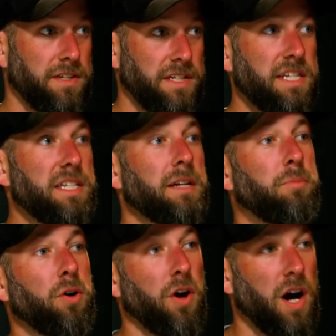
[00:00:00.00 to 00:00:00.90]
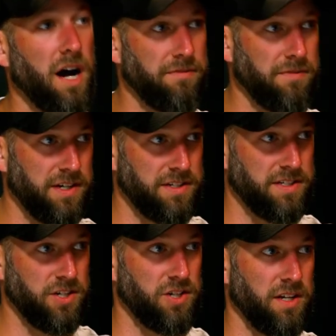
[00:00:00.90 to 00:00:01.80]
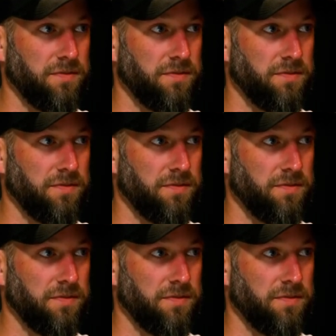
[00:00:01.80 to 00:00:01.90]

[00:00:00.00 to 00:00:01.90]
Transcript: It's easy to put and, off a decision